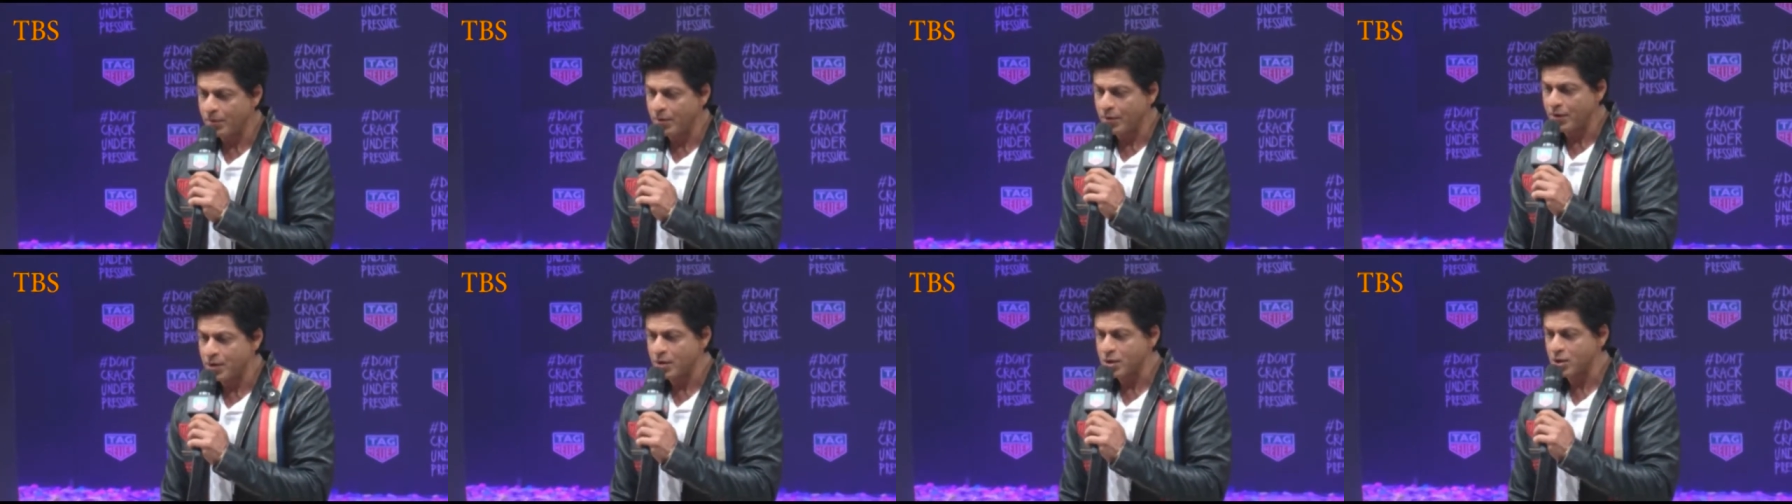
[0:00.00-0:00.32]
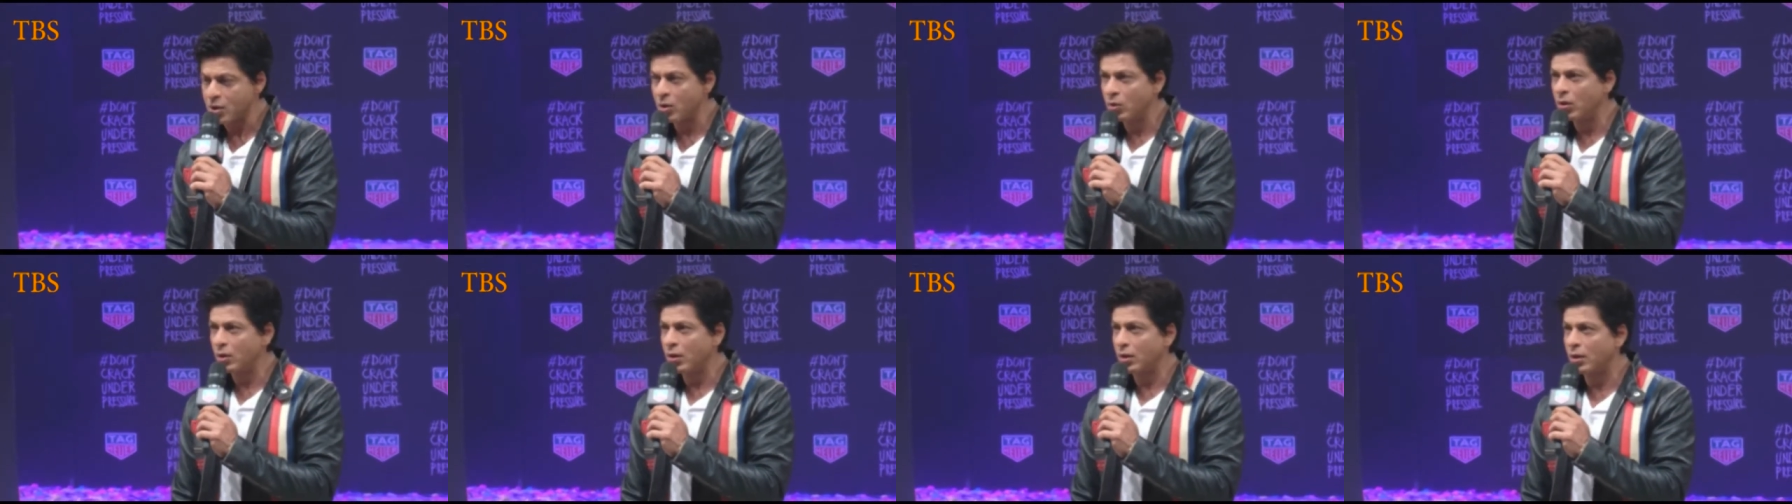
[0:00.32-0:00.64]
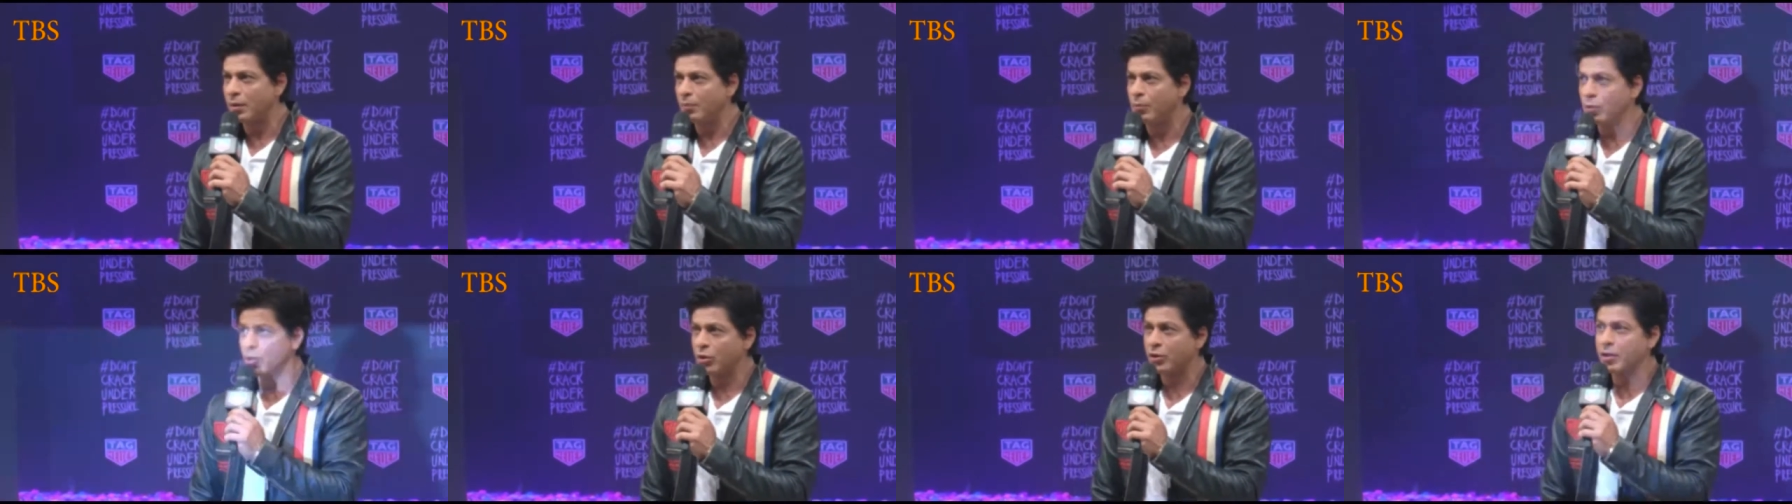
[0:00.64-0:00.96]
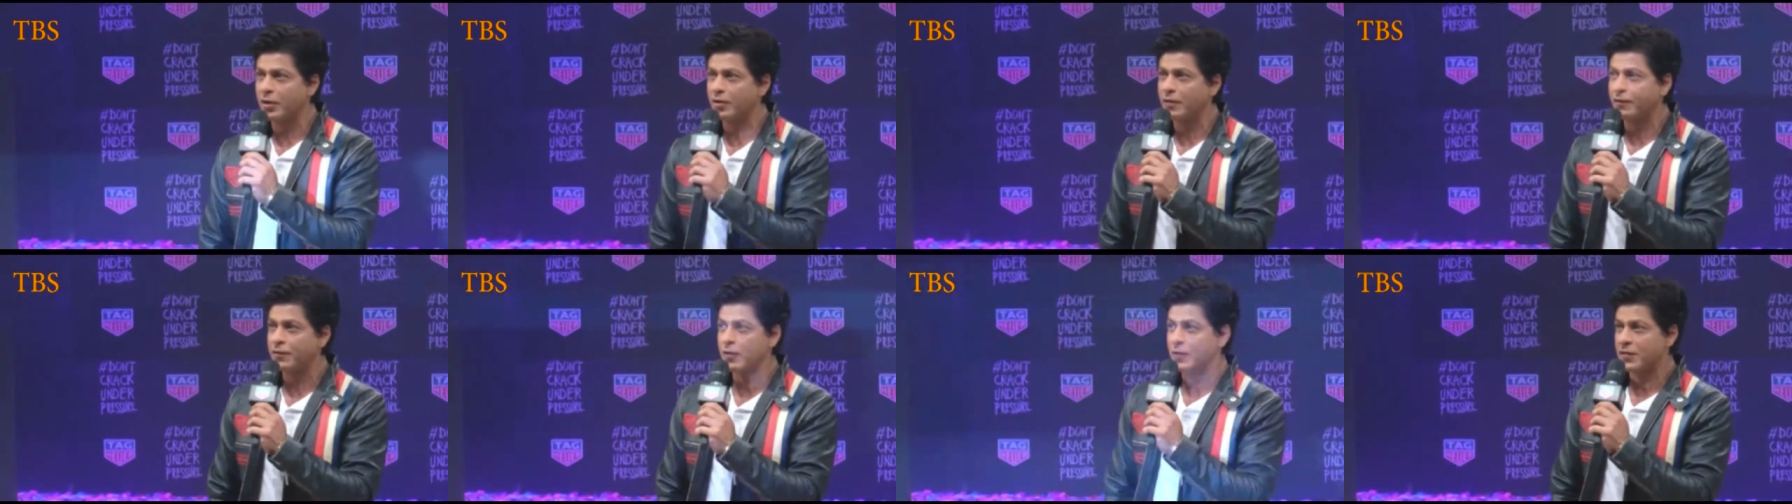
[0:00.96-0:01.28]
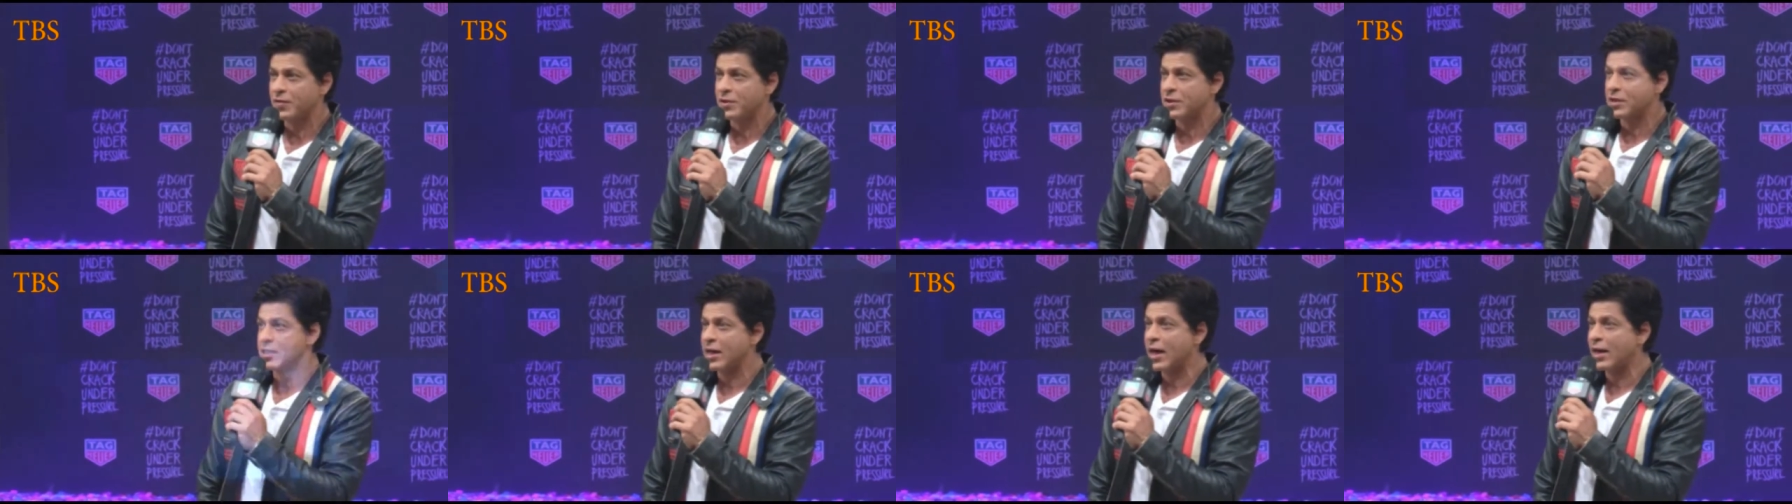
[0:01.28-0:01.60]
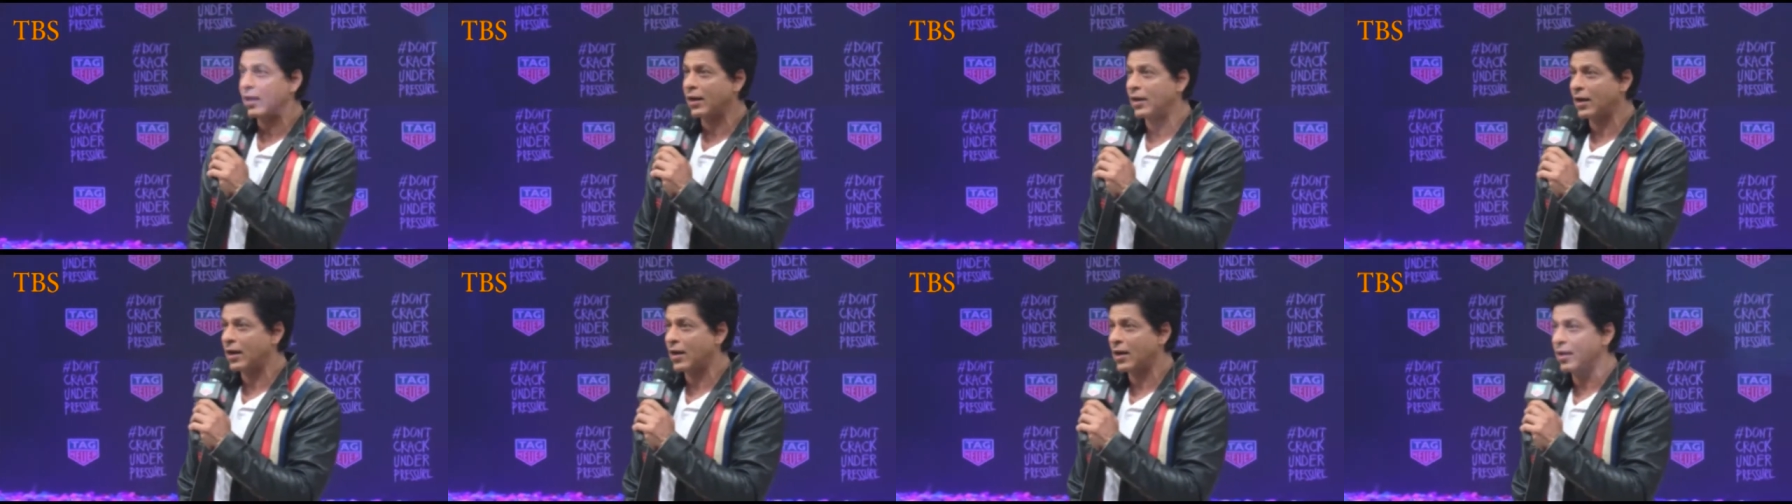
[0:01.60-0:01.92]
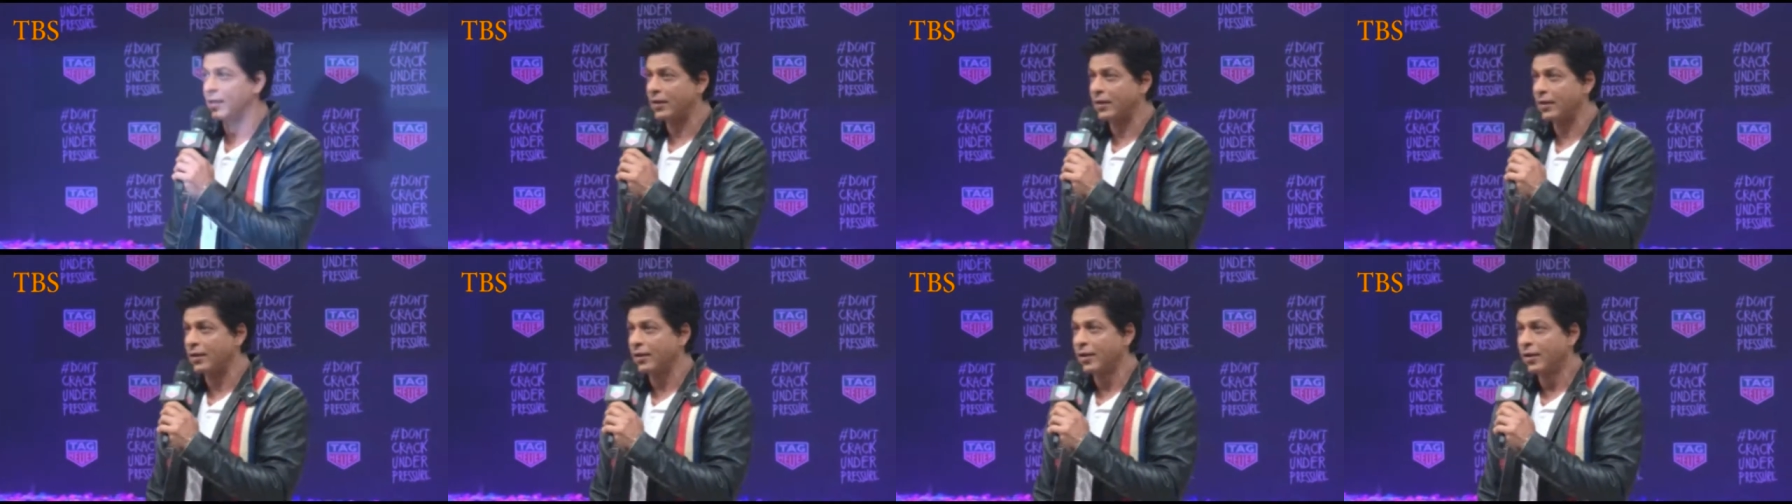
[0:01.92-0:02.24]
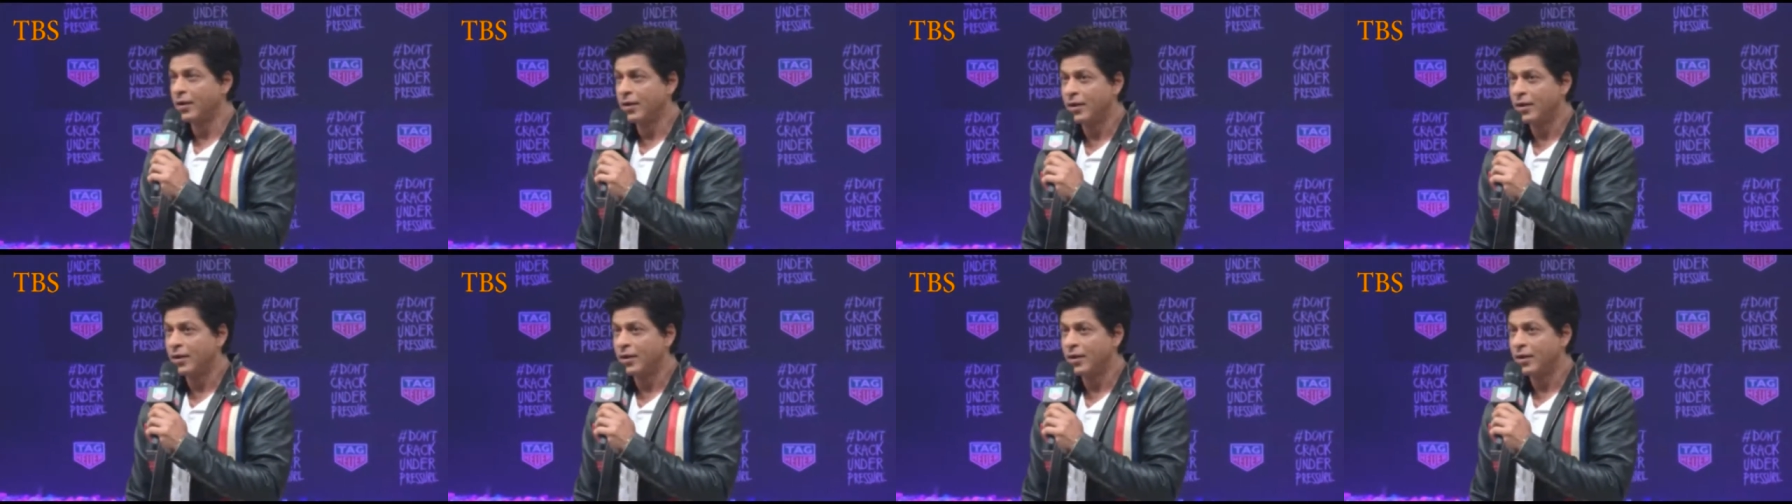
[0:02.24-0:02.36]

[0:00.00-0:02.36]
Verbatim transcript: this whole motive of this tagline,